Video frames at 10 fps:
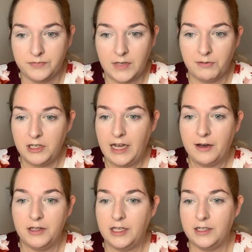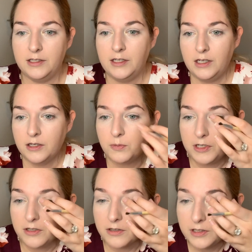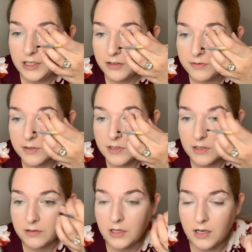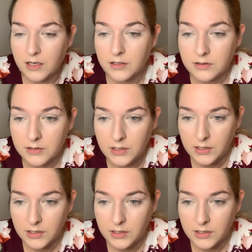And every now and then when you're clear for so long,